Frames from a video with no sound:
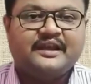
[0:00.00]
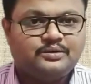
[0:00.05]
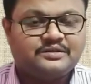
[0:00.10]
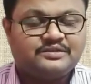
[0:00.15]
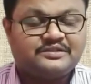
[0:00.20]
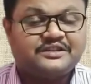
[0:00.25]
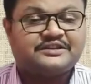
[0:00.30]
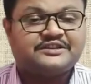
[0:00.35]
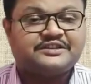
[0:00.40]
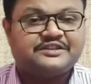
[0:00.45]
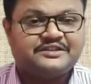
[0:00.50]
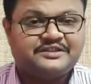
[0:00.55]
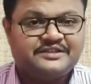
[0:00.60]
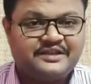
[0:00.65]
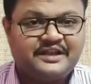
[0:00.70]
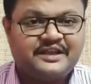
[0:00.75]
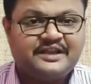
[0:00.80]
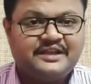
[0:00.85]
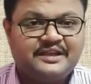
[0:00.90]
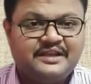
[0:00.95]
section
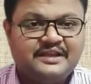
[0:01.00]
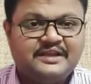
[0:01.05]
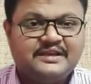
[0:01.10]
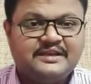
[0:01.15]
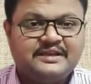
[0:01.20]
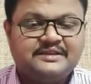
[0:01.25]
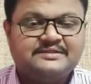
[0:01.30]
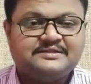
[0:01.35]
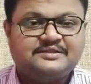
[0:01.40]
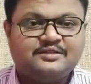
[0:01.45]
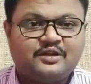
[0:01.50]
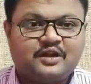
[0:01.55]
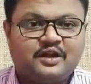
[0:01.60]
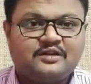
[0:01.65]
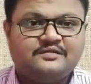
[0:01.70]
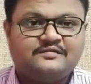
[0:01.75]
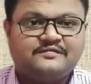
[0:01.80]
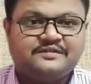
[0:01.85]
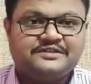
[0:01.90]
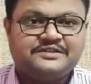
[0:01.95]
3 is
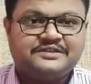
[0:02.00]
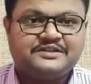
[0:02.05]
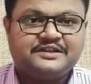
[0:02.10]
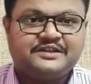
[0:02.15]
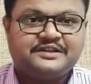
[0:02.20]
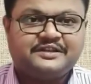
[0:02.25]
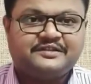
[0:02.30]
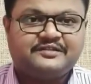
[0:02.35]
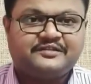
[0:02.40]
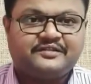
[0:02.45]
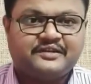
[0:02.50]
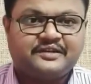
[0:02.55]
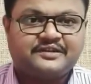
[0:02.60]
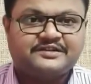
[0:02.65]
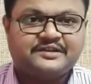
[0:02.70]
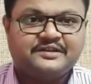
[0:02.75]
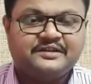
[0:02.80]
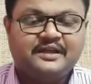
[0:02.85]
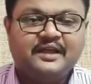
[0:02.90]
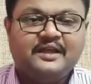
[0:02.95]
non-vegetarian
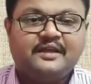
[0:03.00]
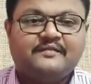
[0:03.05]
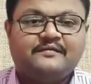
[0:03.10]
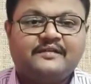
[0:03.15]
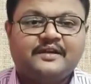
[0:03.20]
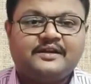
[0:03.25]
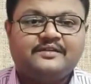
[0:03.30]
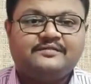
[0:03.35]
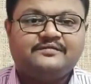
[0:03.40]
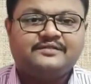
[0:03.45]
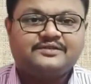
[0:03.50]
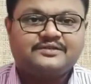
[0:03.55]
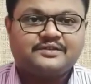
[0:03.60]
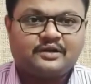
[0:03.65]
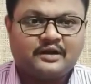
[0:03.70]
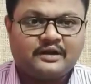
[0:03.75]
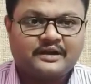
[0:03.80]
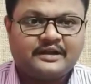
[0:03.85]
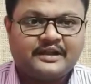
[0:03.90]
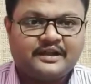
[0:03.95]
section, wherein which
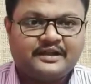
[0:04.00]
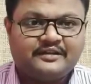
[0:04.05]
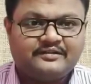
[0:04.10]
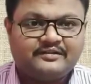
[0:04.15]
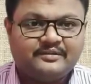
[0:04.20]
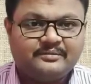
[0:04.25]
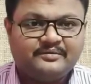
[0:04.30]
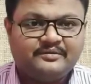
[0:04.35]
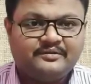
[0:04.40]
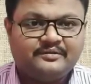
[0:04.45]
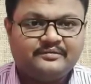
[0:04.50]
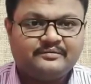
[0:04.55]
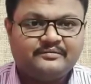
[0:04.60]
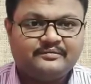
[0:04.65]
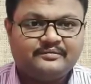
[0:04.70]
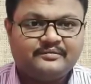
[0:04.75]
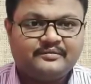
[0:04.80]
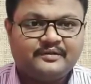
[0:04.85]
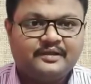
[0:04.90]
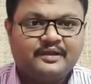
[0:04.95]
organisms
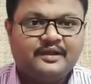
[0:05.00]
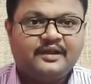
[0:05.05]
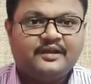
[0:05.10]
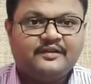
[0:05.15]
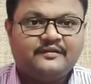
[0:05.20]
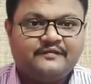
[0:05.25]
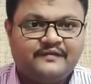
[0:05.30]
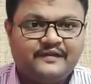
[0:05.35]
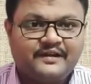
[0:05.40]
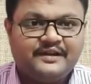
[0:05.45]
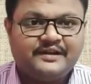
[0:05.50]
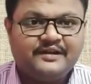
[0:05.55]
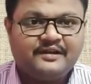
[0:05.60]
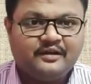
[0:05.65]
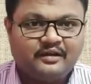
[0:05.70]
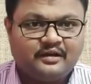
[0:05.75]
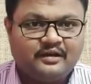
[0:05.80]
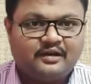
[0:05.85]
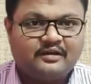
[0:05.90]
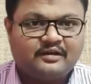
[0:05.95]
feed
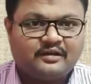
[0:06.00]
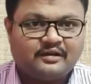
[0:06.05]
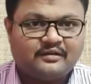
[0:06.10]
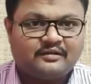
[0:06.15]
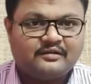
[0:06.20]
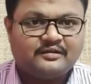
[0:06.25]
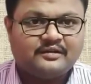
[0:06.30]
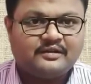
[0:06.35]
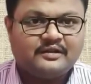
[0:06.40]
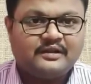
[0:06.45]
on